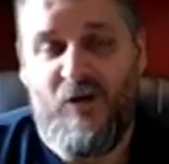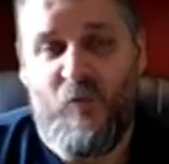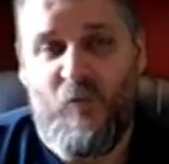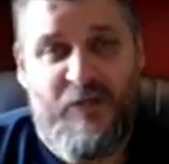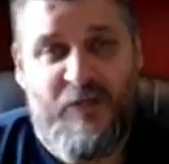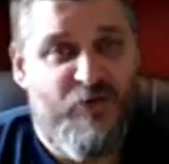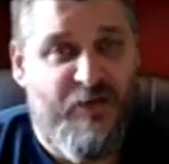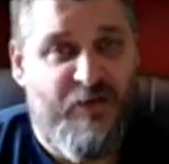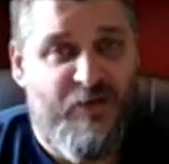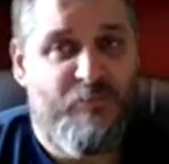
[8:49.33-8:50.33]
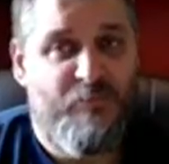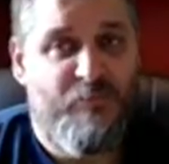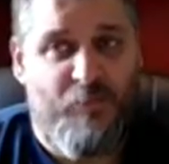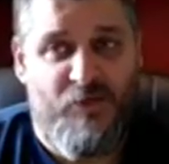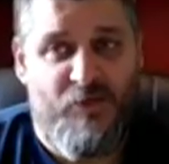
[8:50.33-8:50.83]
1 entry
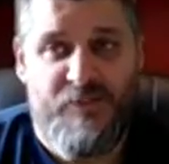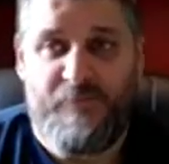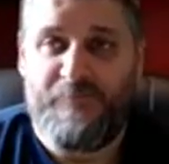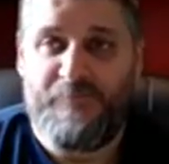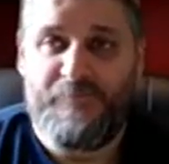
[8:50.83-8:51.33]
per person.